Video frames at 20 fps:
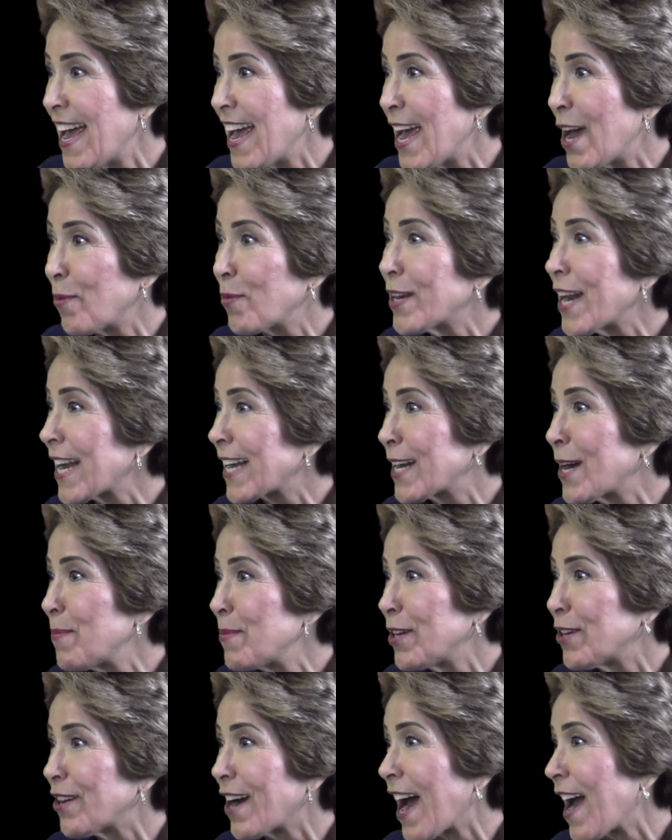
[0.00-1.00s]
And when I
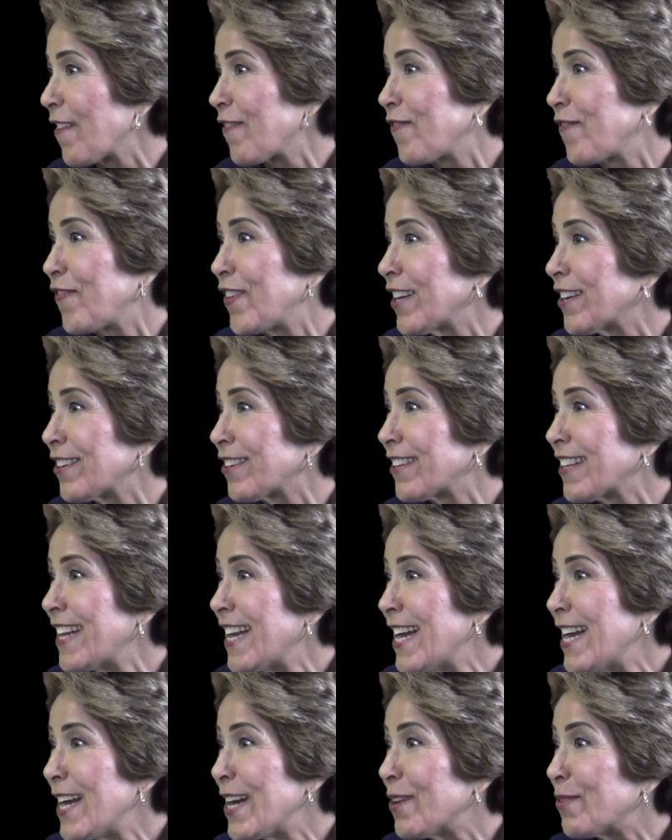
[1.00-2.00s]
come here, I feel
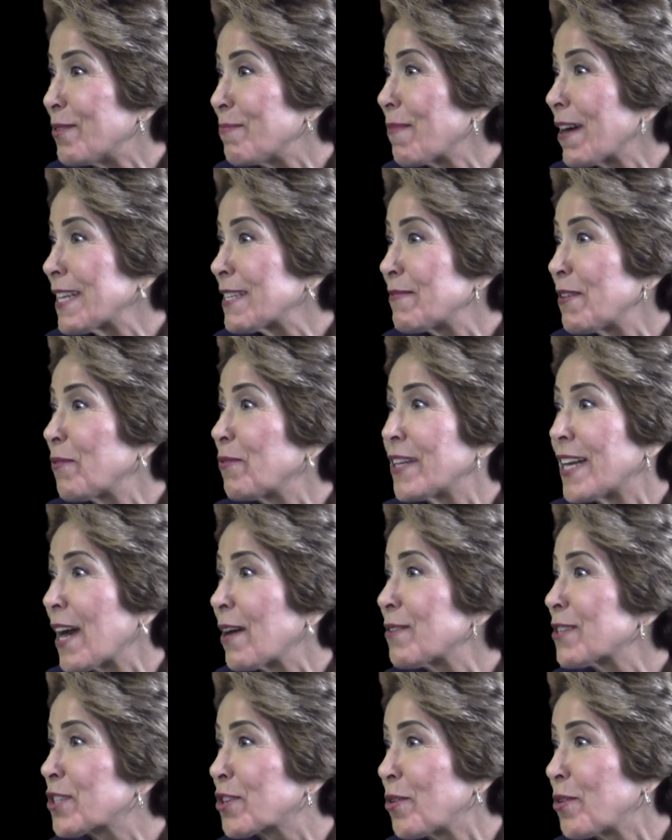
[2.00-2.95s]
it reminds me when I